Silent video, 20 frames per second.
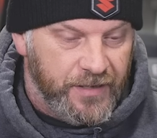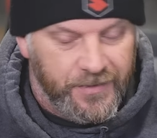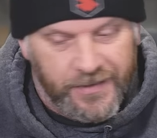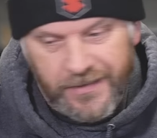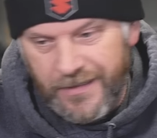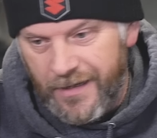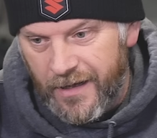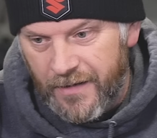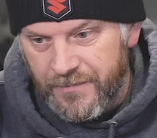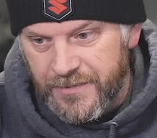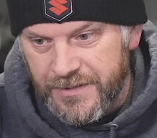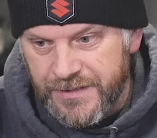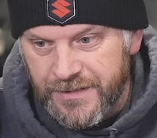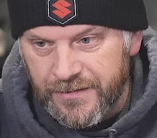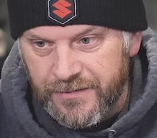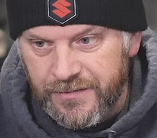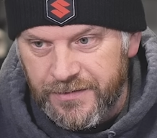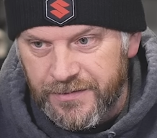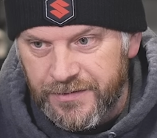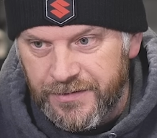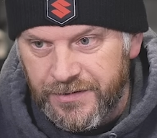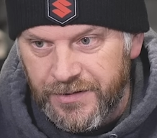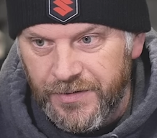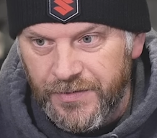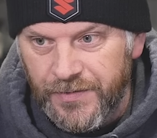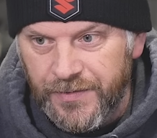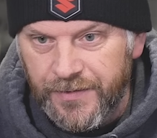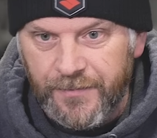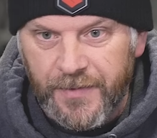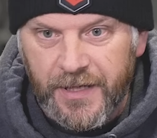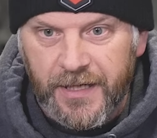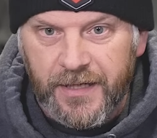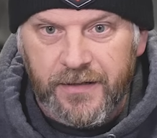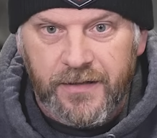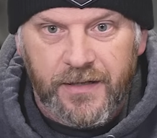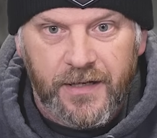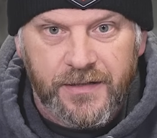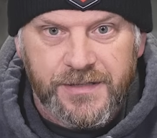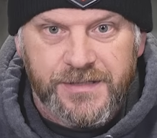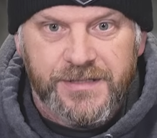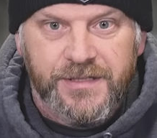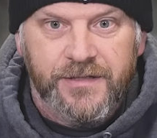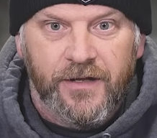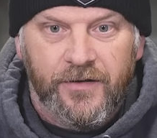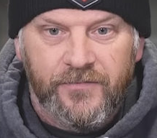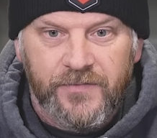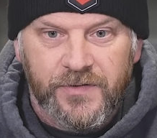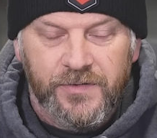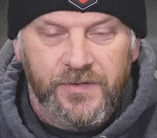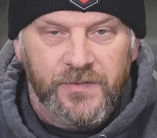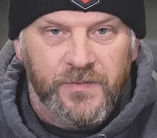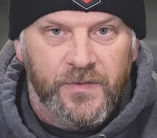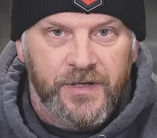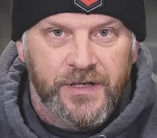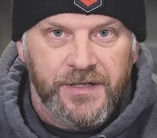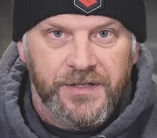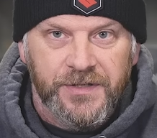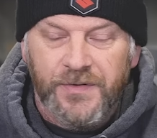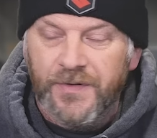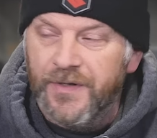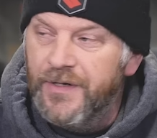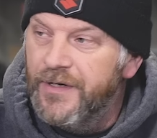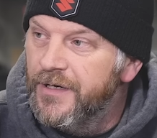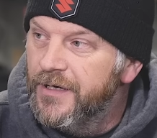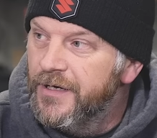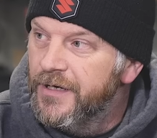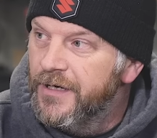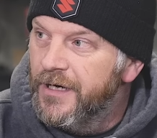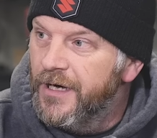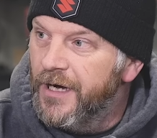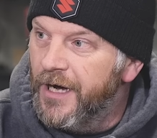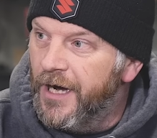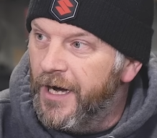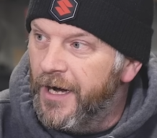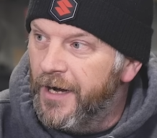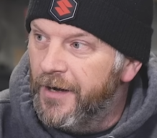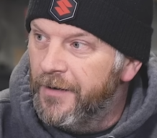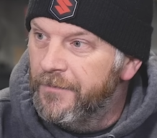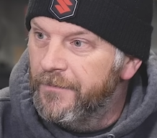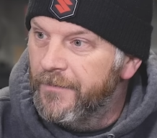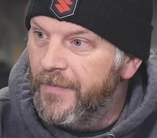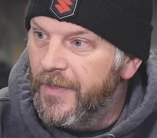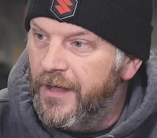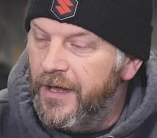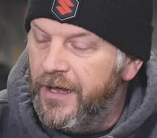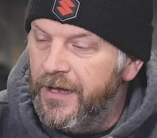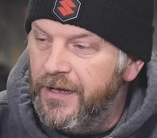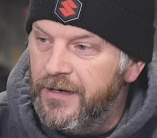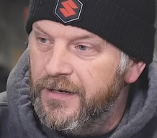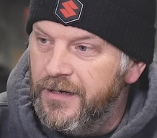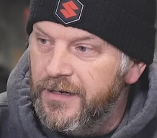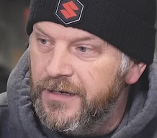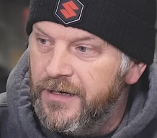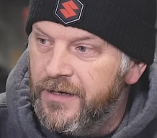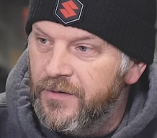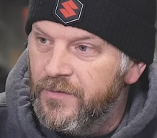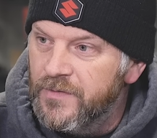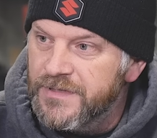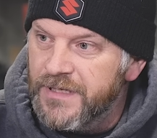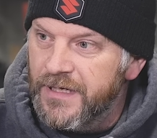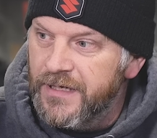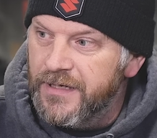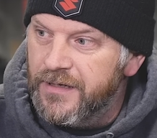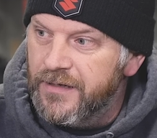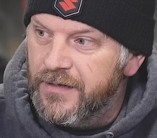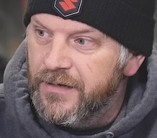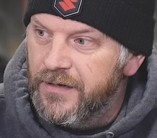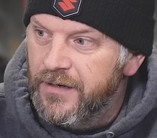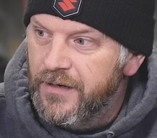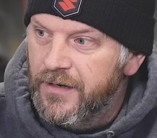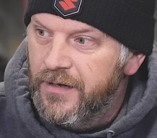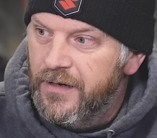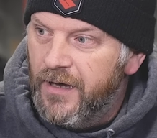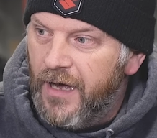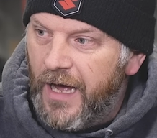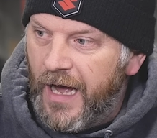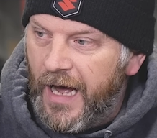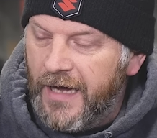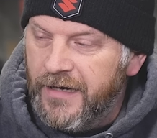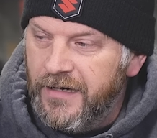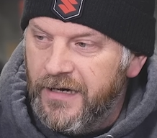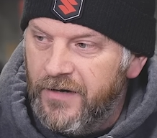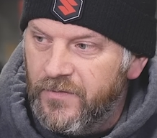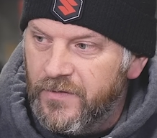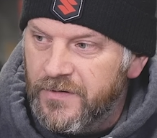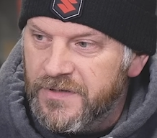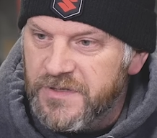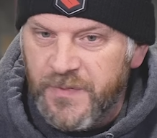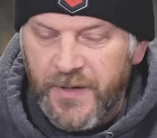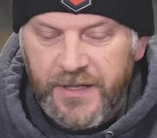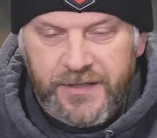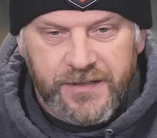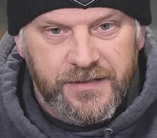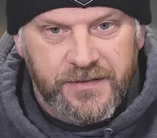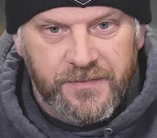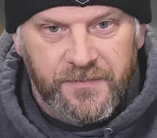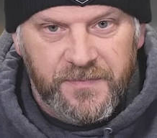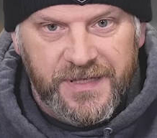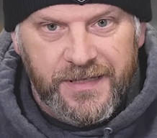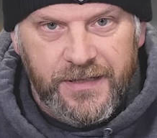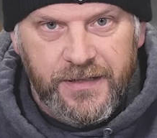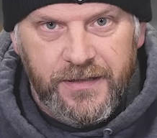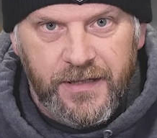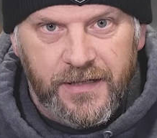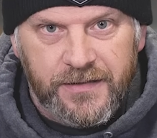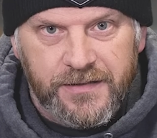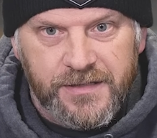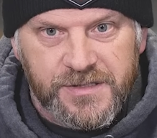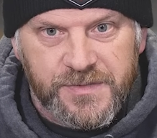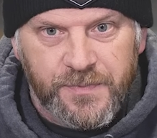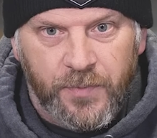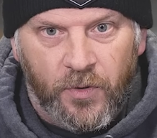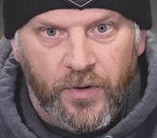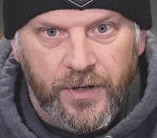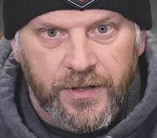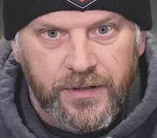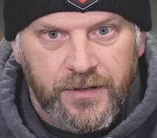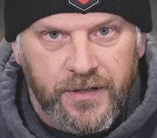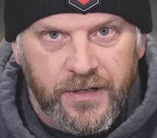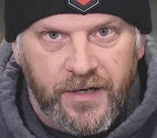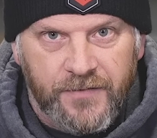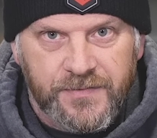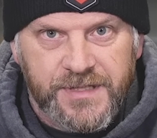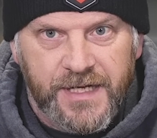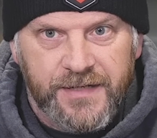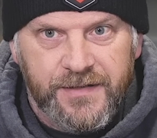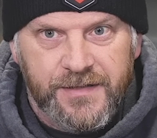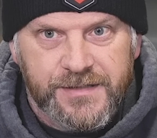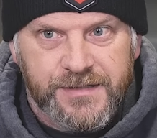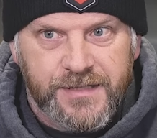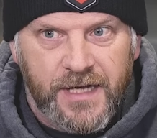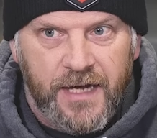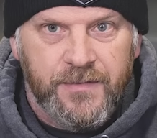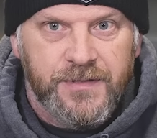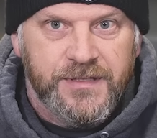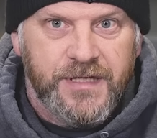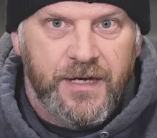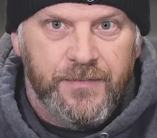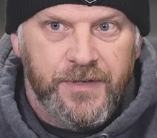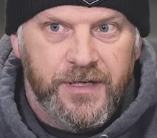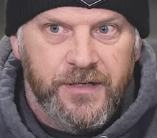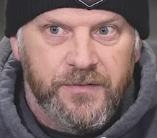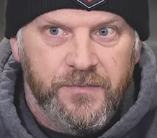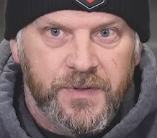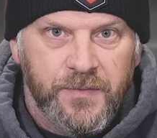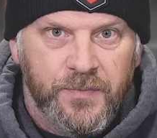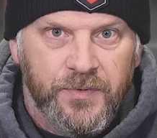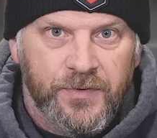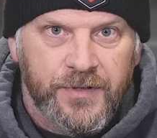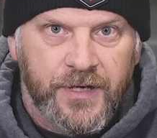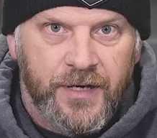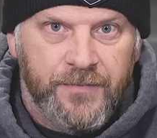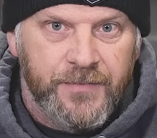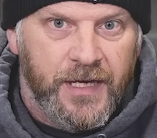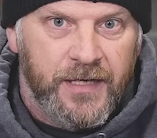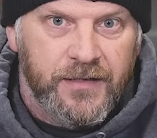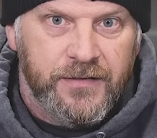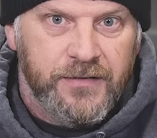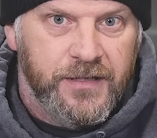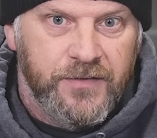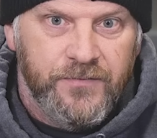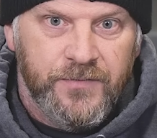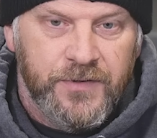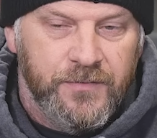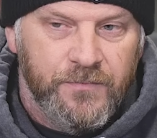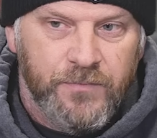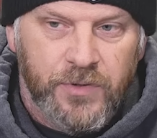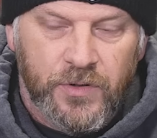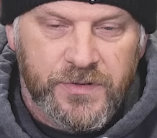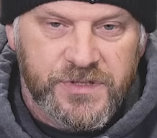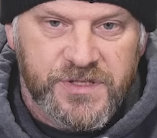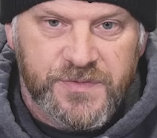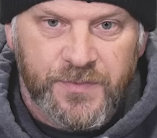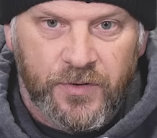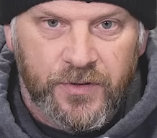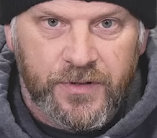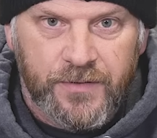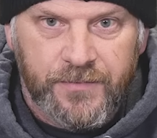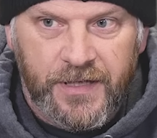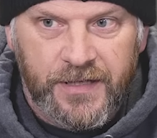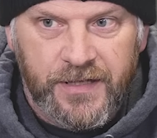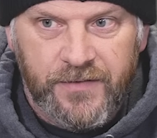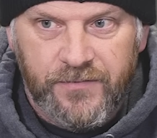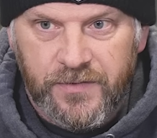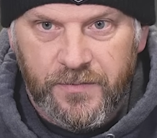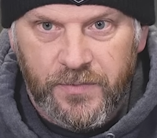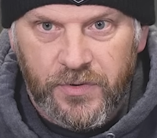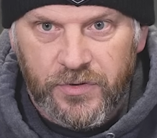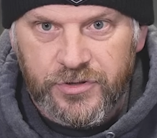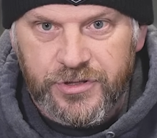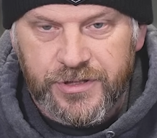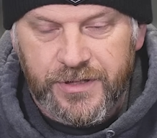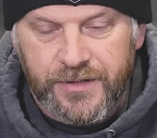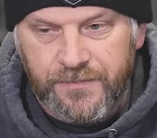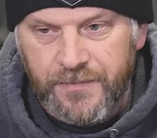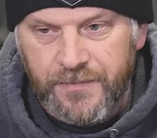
I'm like, no, I'm just a dude, man. I just love doing what I do. Um, and it, it was like, I never expected to be at this point. And I've said this time and time again, people, and I'm not giving you blowing smoke. I'm not giving you bullshit.